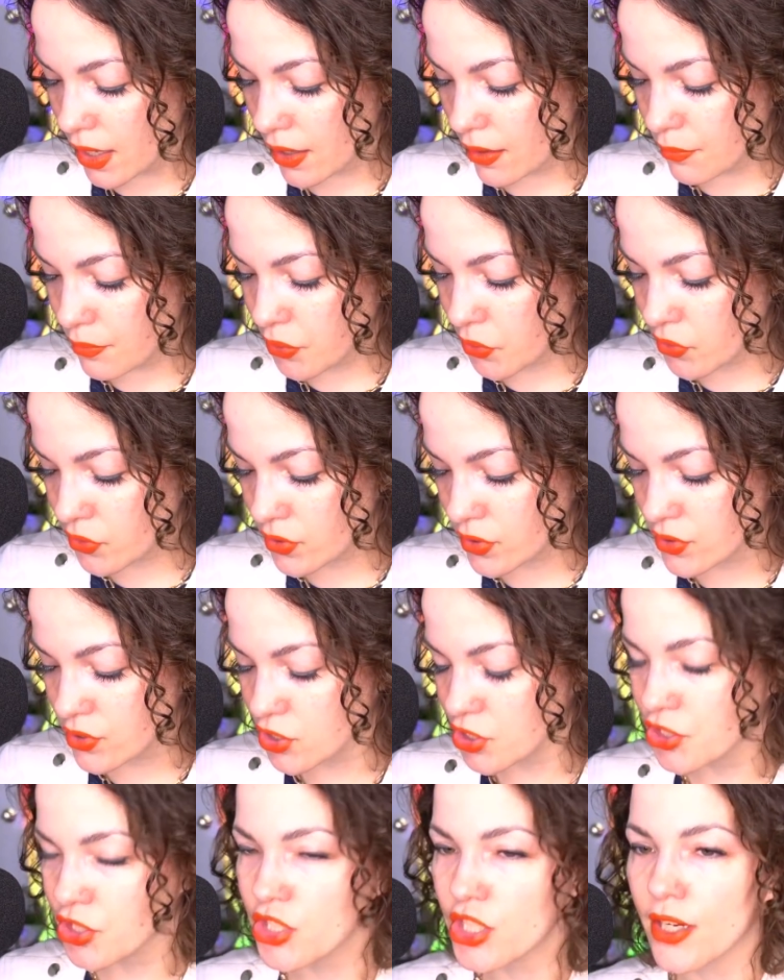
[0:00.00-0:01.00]

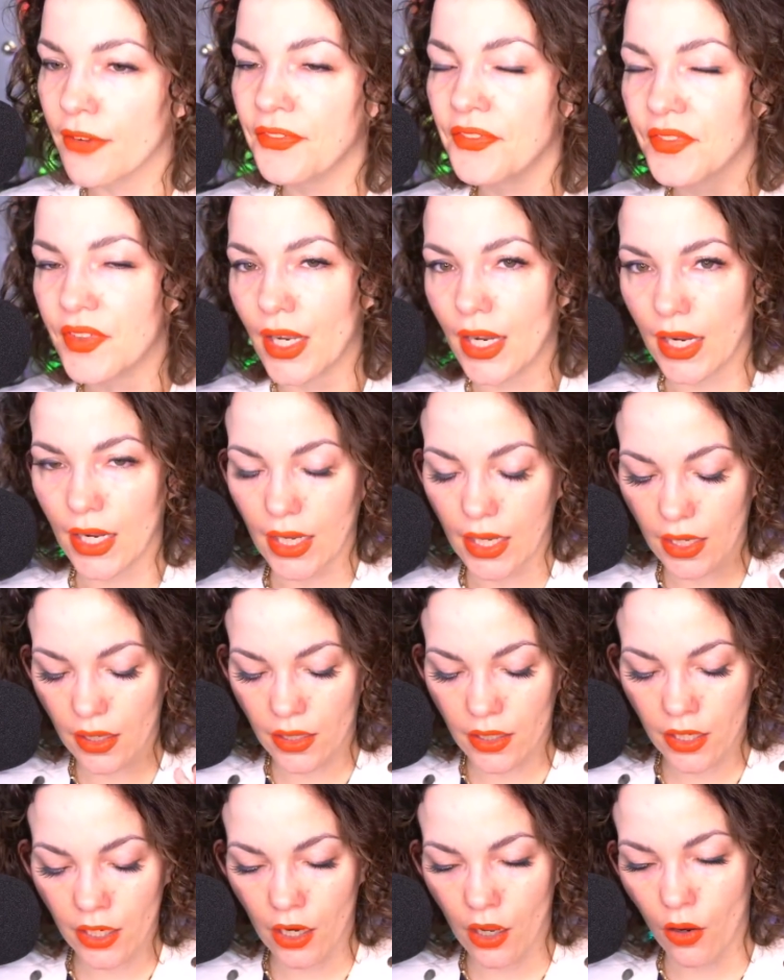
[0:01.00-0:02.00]
Putin shifting,
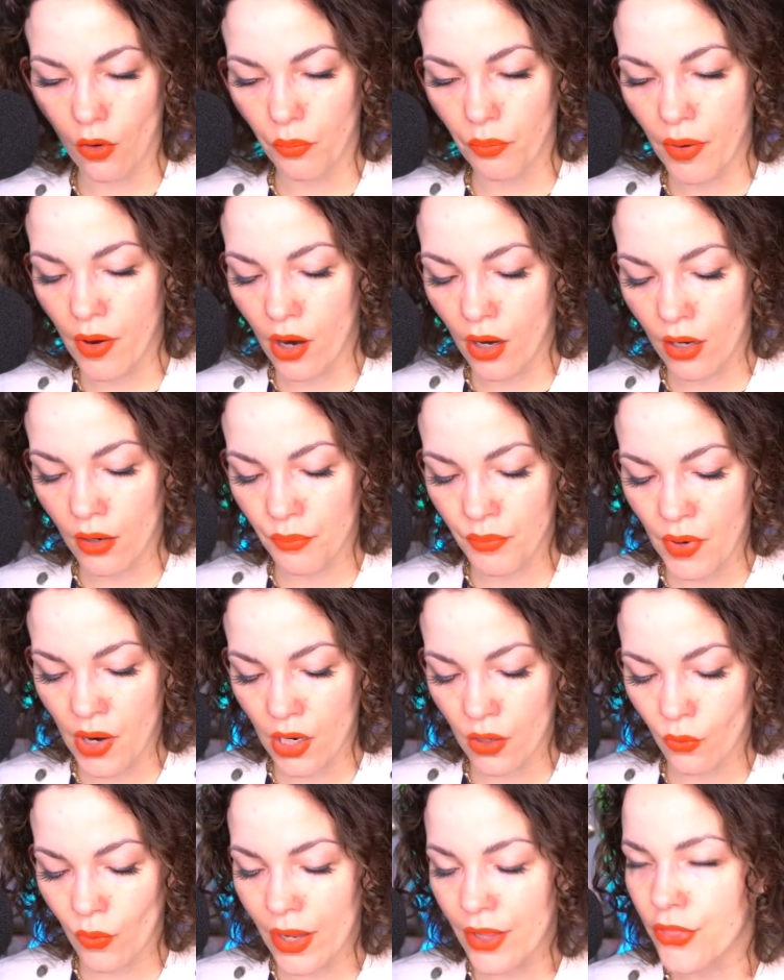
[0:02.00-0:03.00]

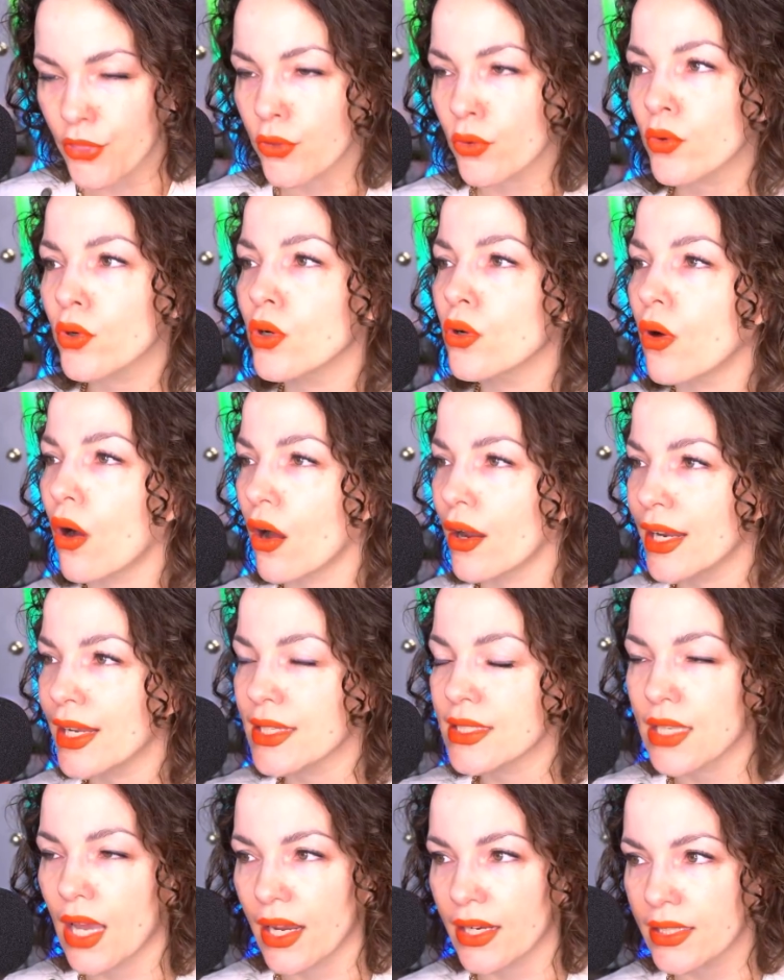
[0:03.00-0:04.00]
part way through on
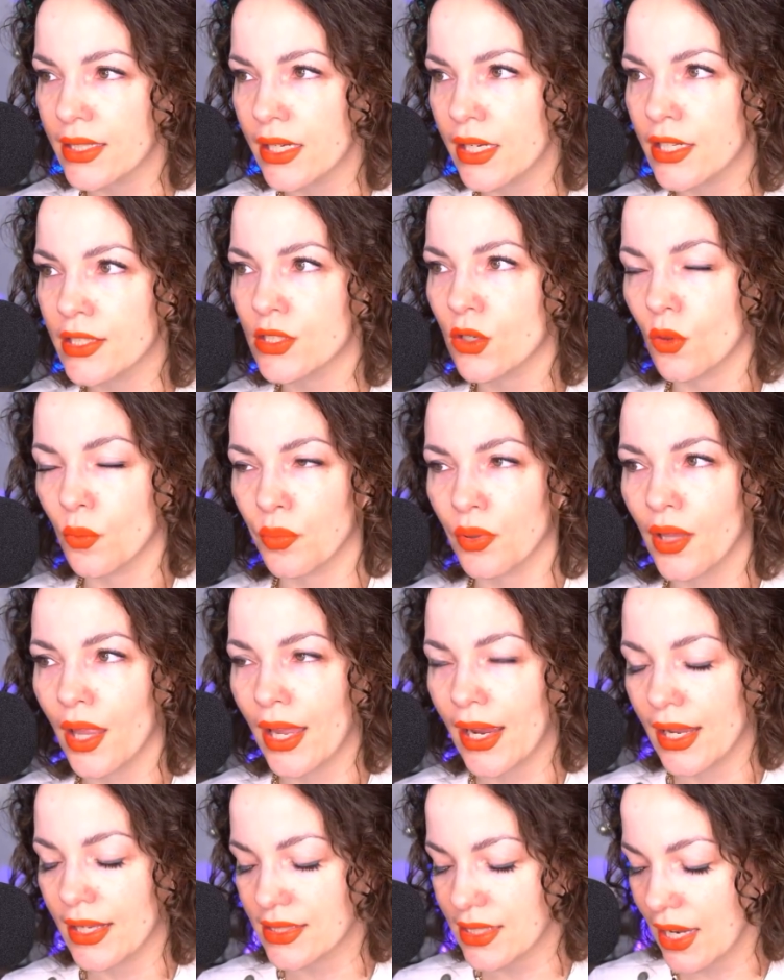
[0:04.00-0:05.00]
his ideas or
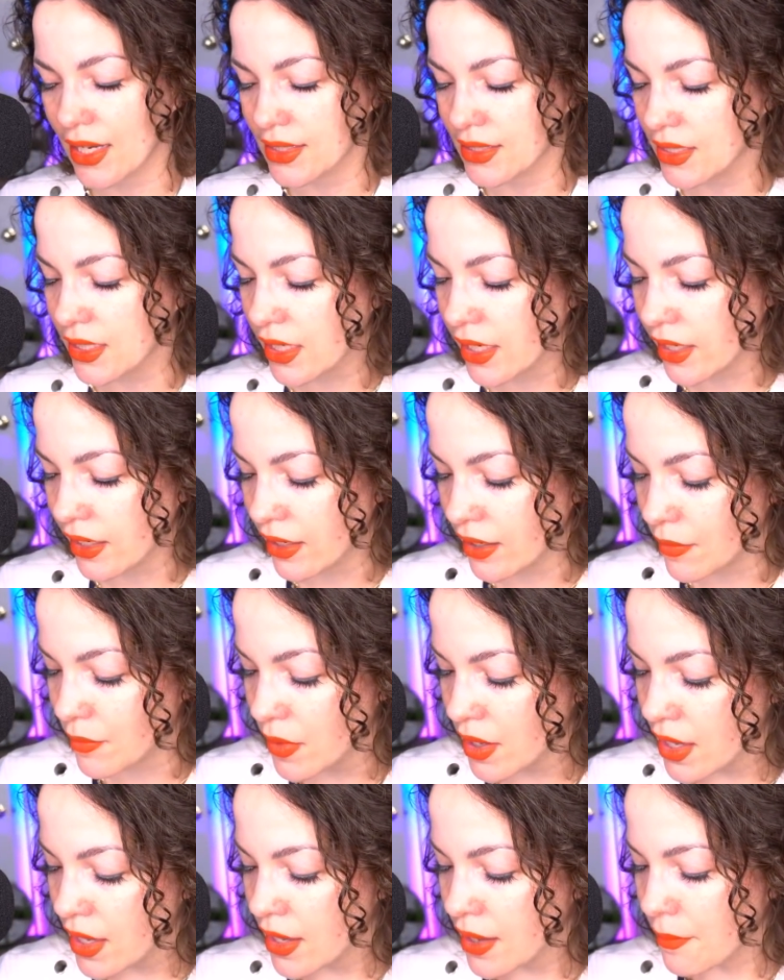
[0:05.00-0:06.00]
plans. I see him
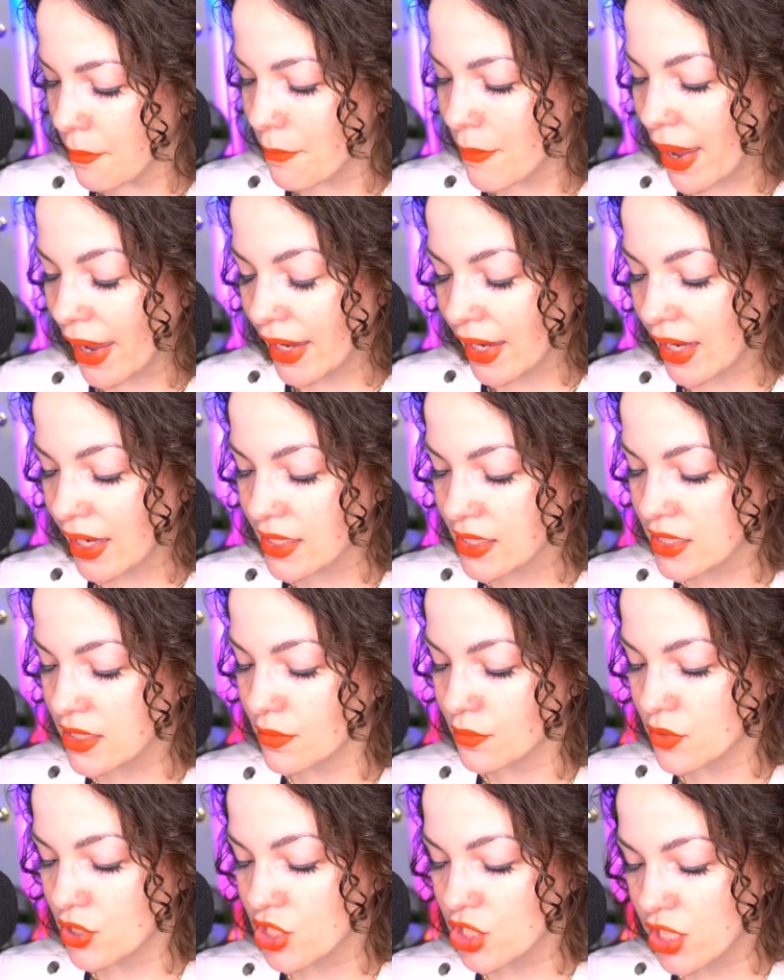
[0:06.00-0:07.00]
making
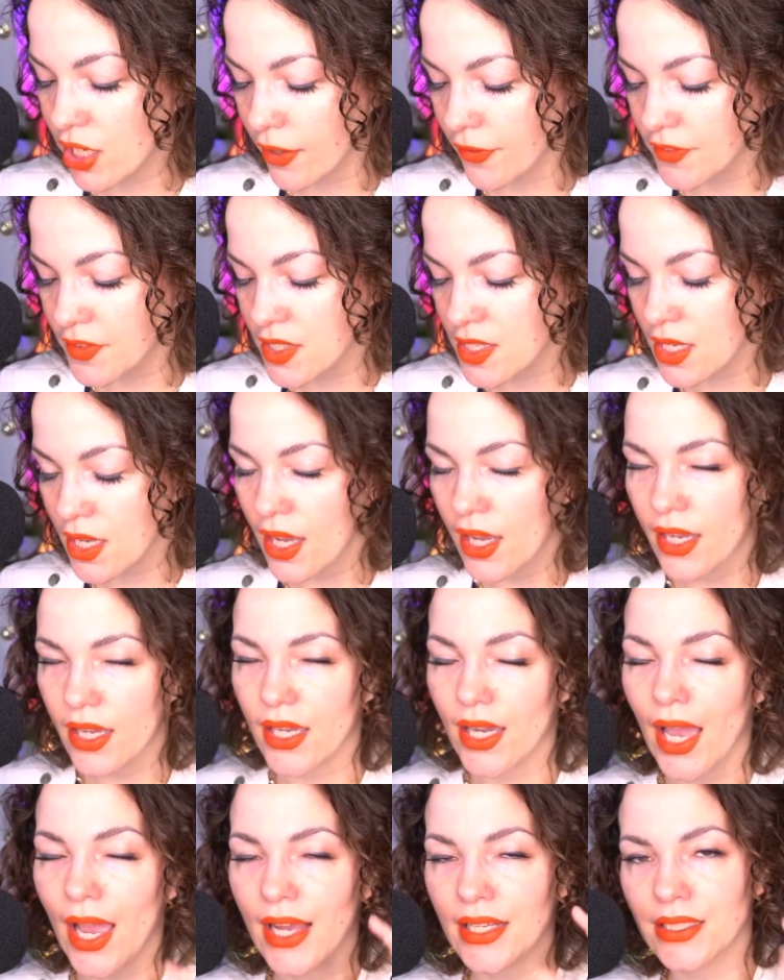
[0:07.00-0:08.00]
some shifts.
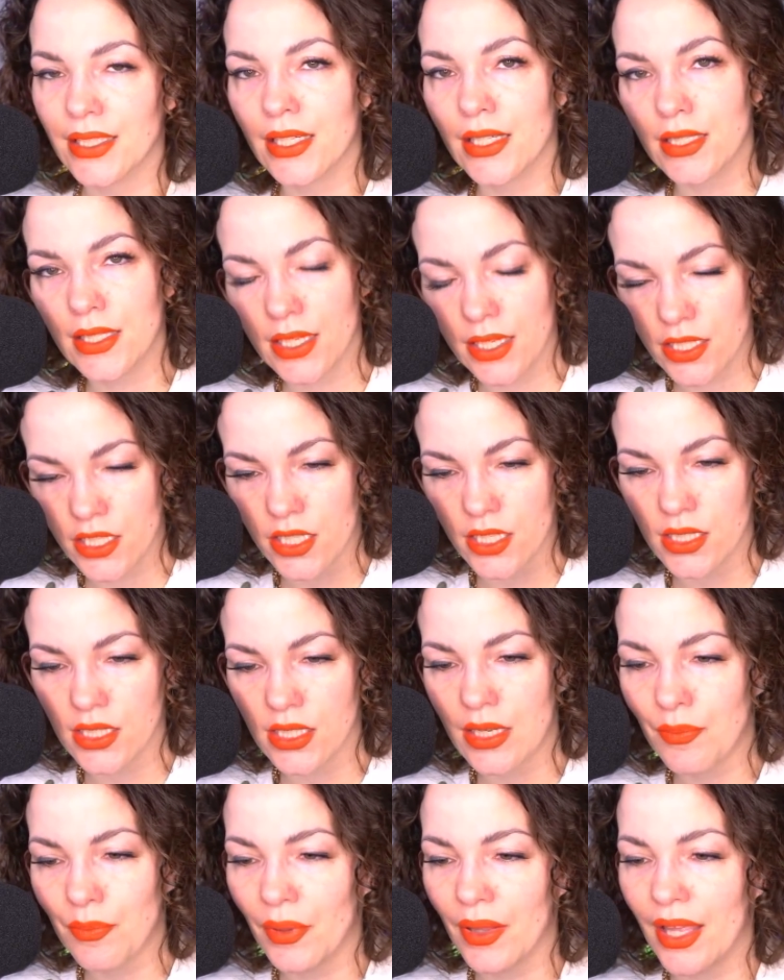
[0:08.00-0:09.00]
He has
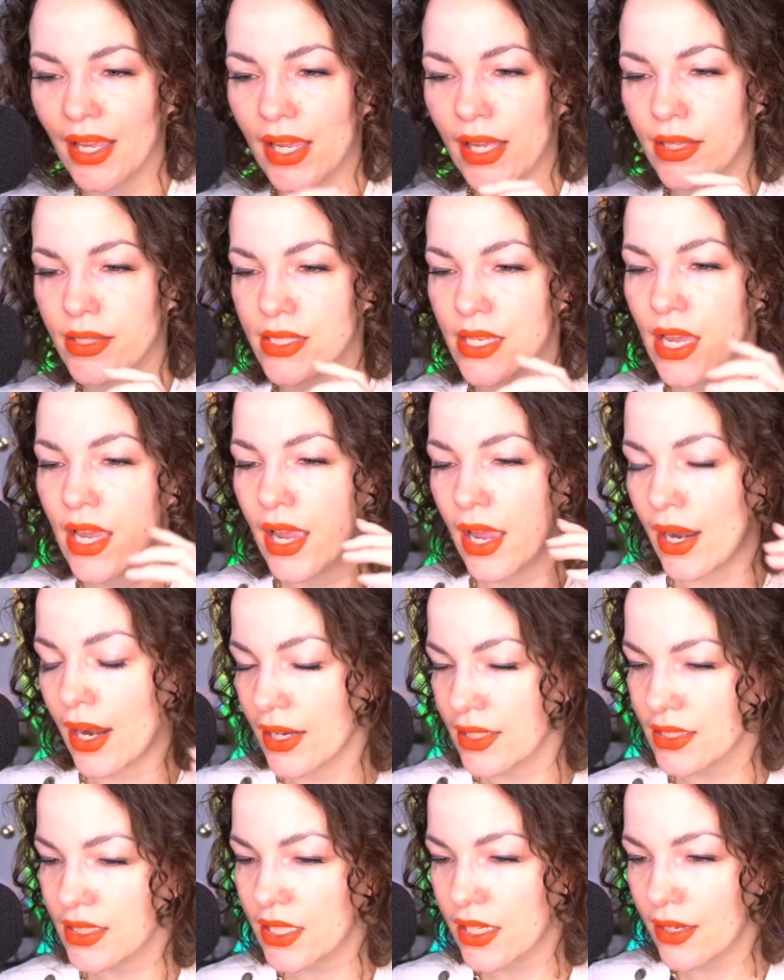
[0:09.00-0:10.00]
contingency plans, and I
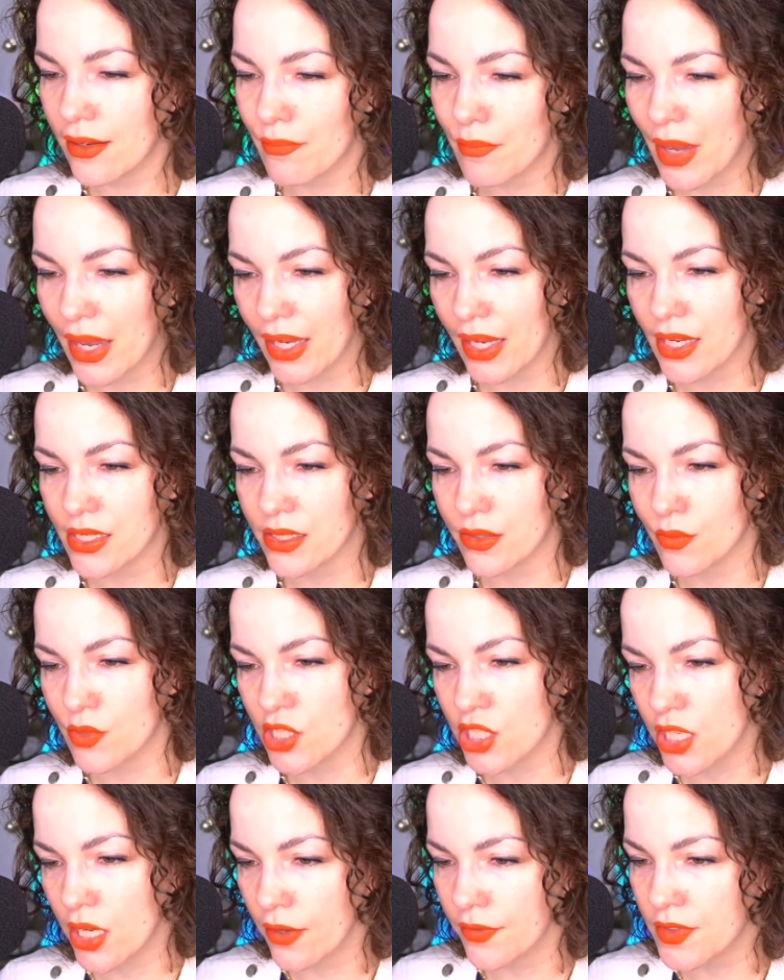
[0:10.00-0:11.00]
see him making some
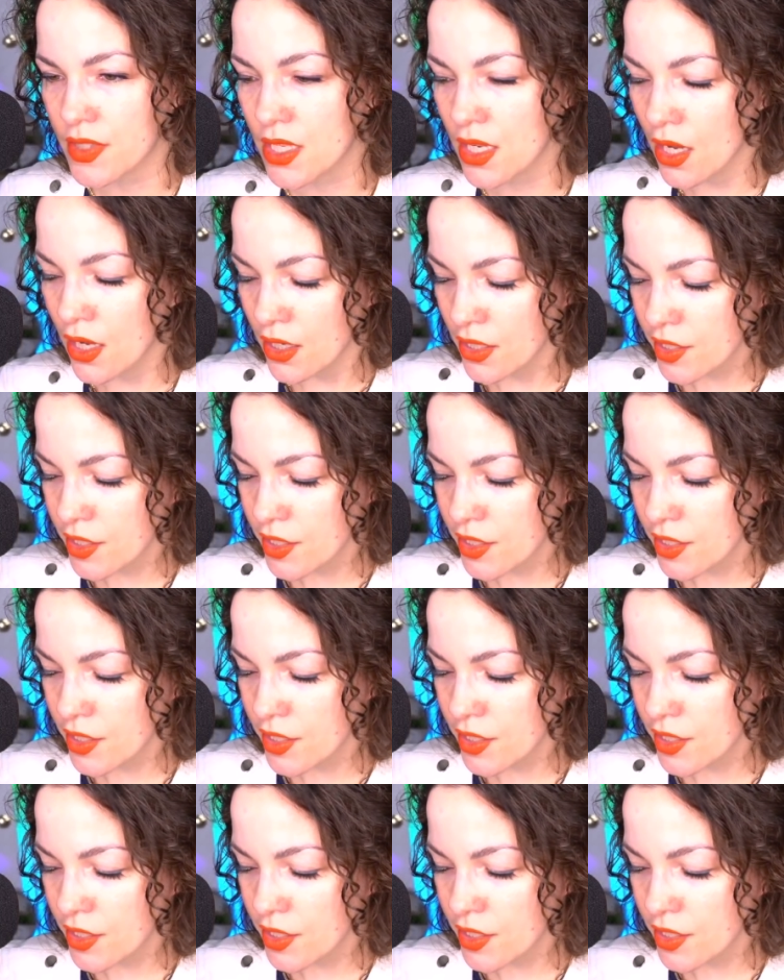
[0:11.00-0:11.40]
shifts.